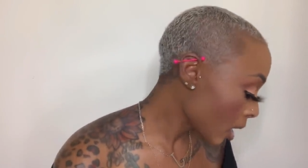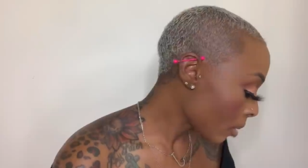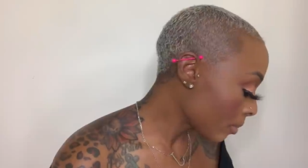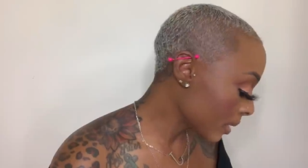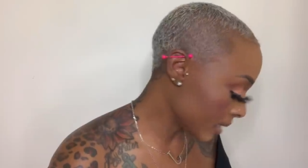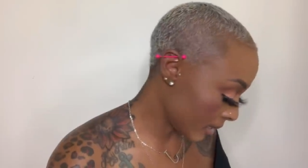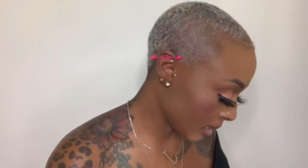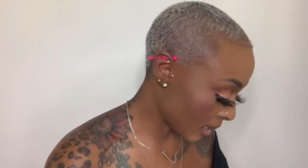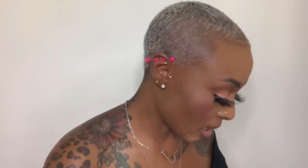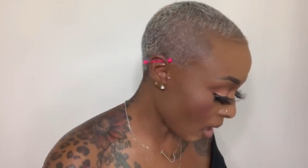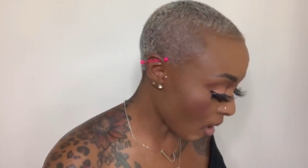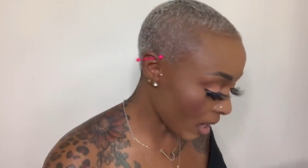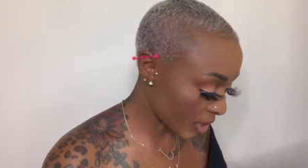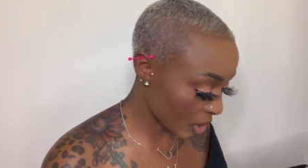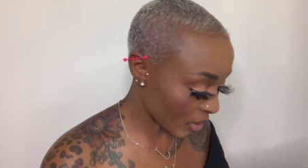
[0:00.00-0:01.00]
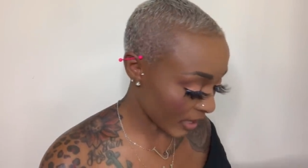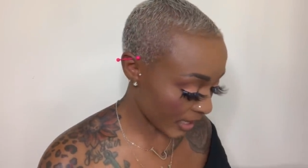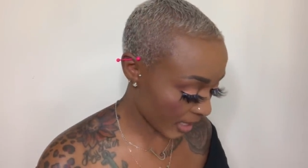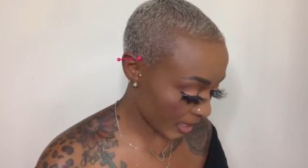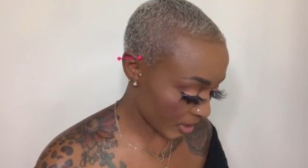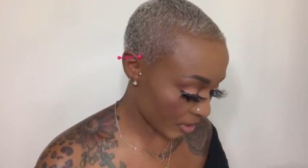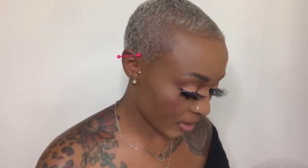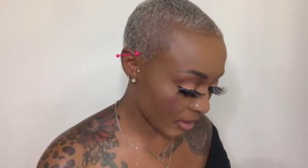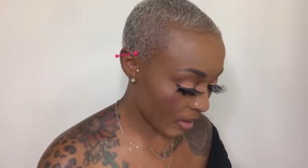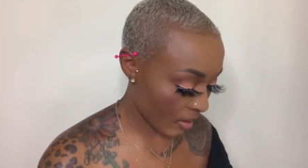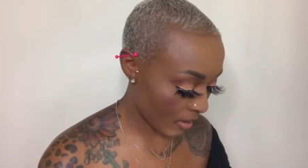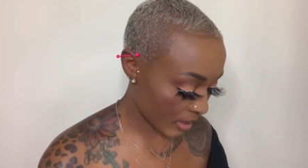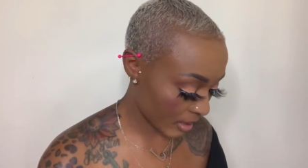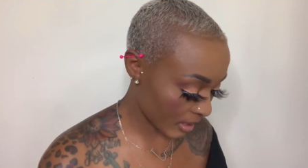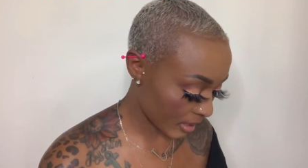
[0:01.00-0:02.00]
But it's a large or extra
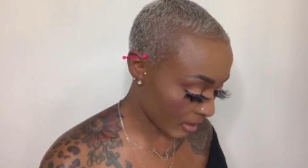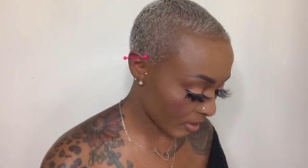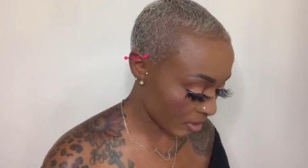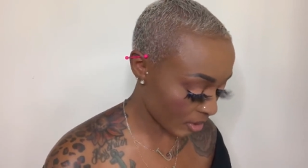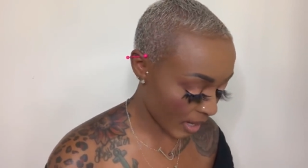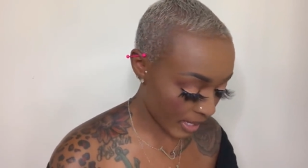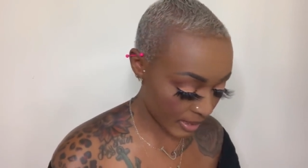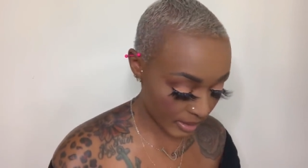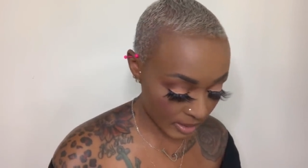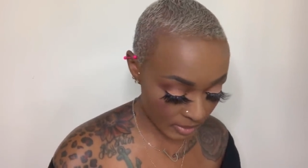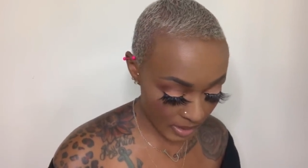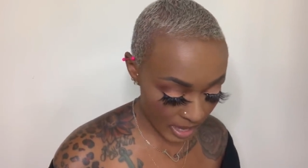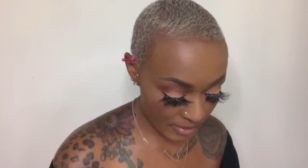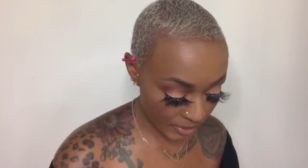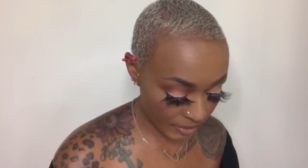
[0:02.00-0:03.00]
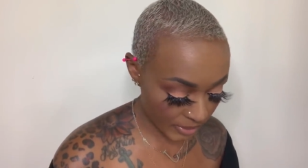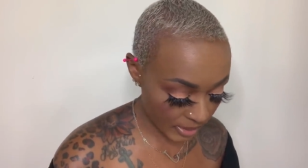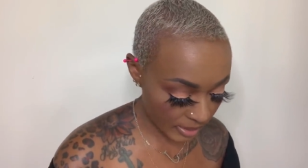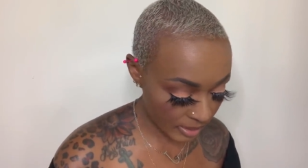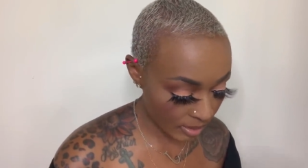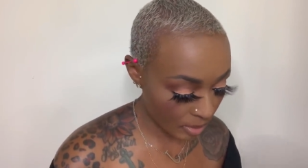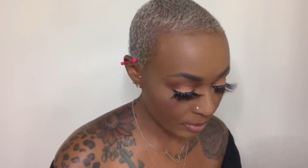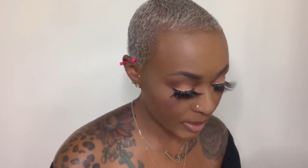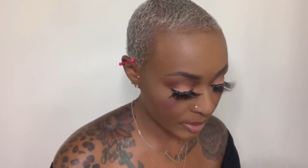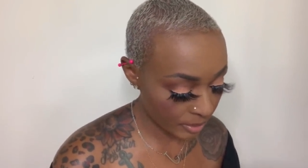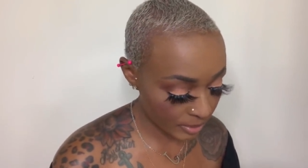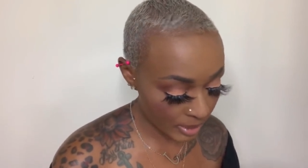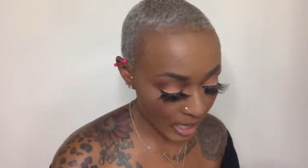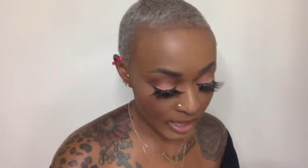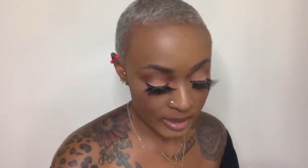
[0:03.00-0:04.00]
large. Let's go try this on. I have a feeling this is gonna be too
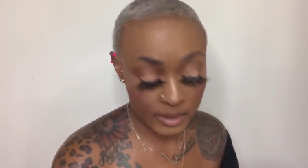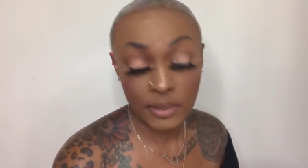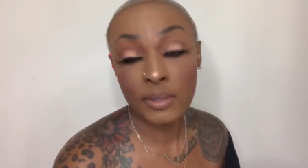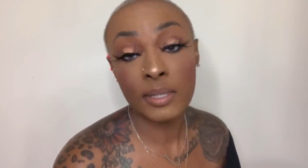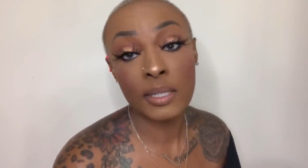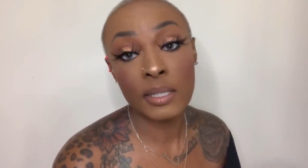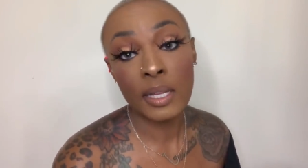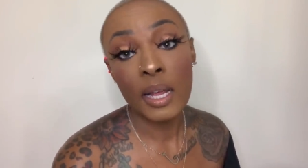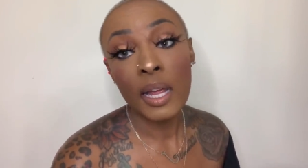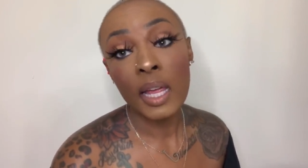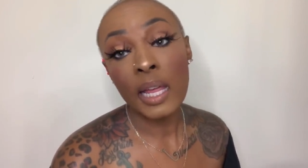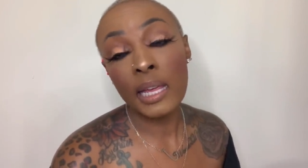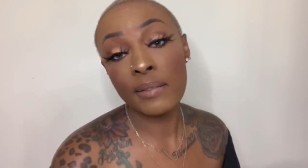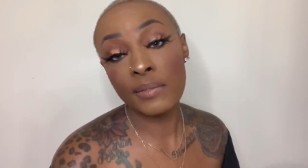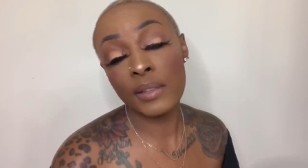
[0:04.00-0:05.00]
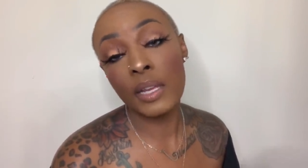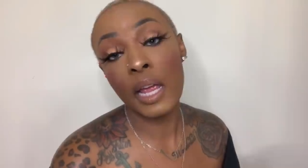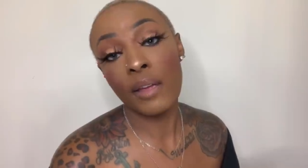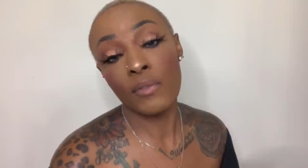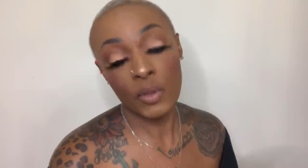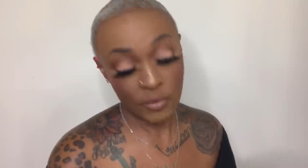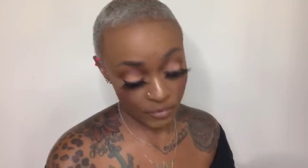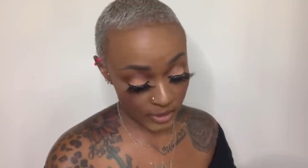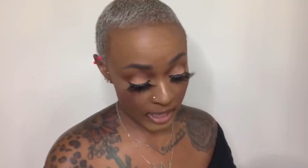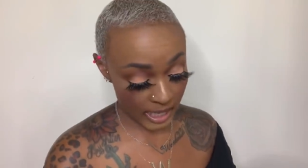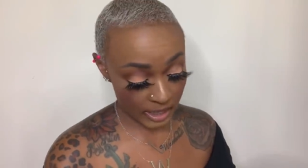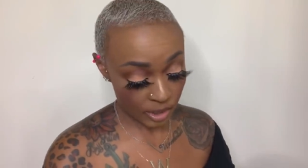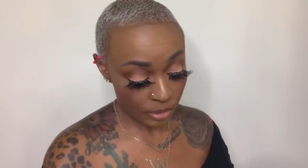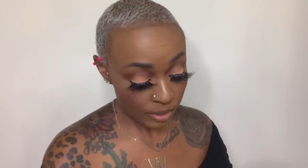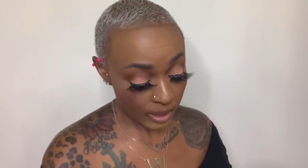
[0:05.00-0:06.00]
tight. So sis, if, if you feel
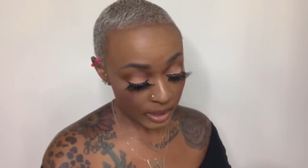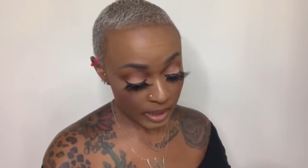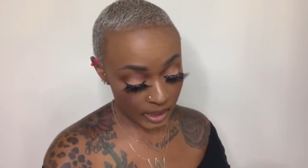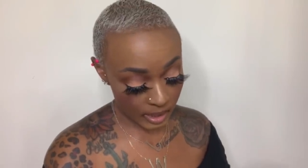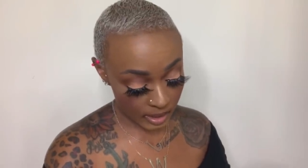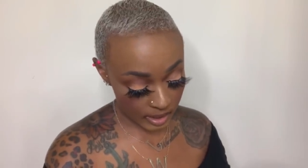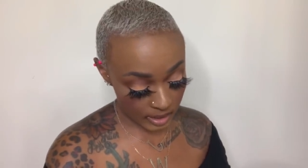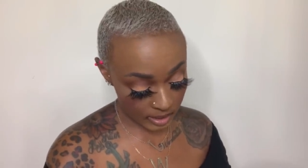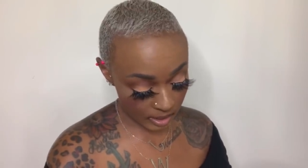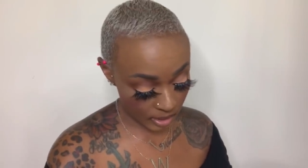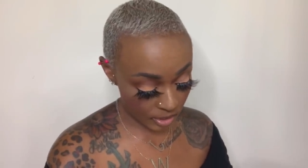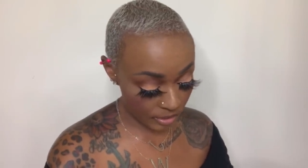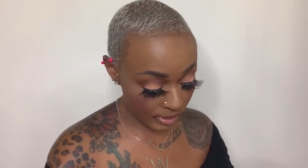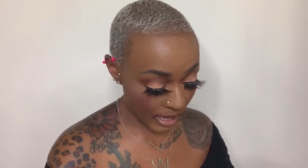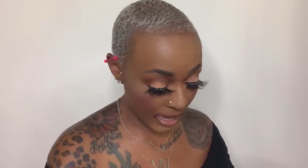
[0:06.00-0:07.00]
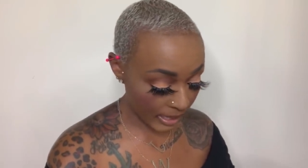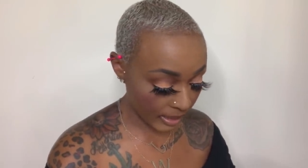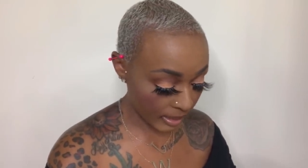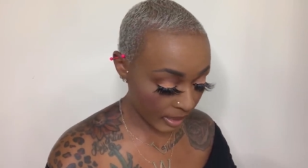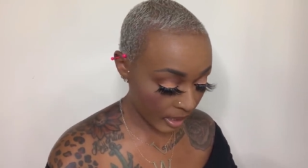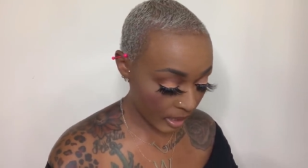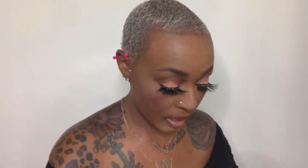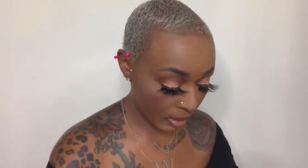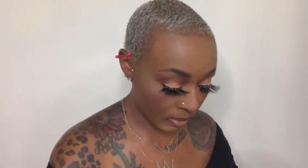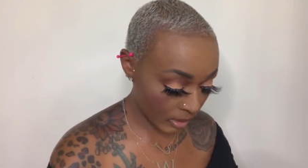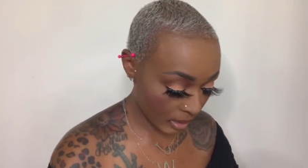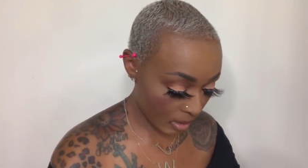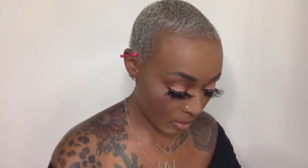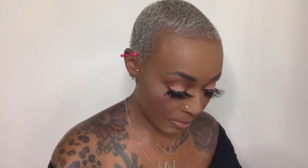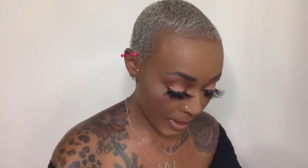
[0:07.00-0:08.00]
like you can get in this and you like it, go
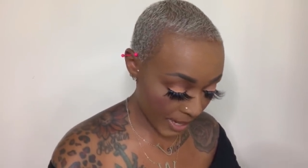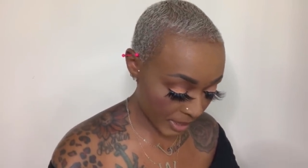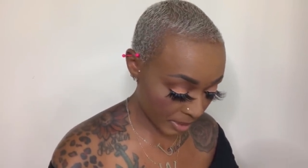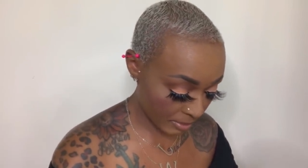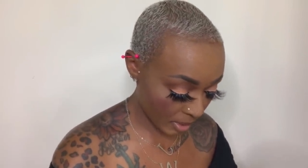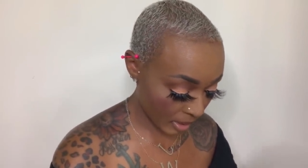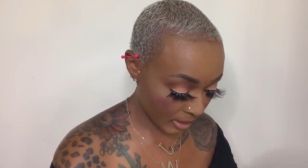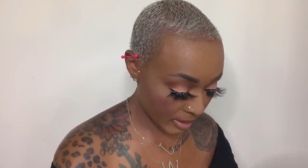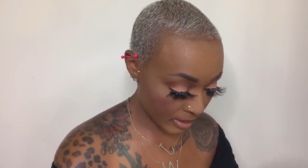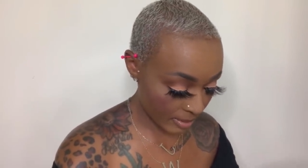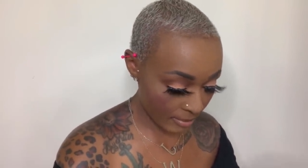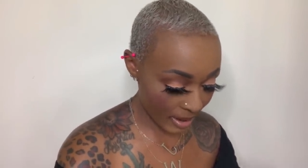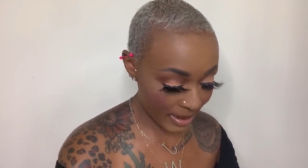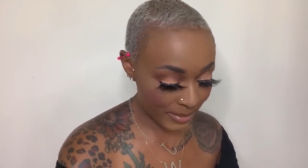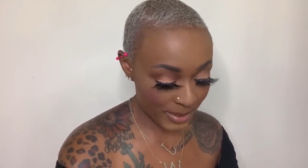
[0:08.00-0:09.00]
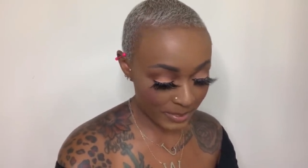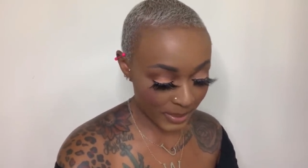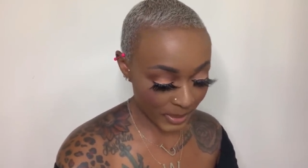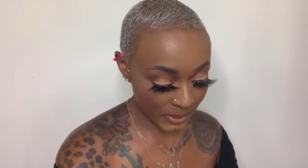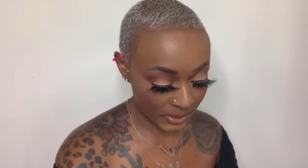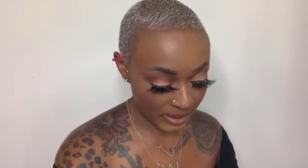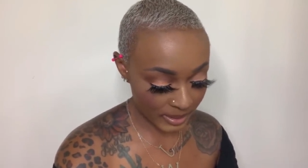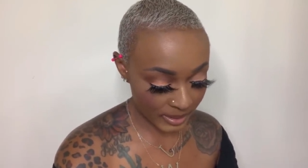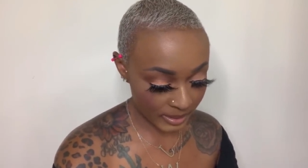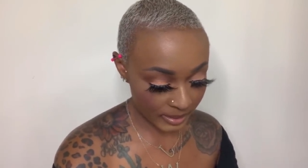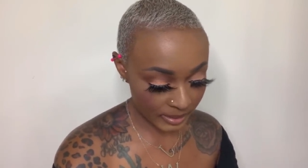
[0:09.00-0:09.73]
look on Poshmark, because it might be posted.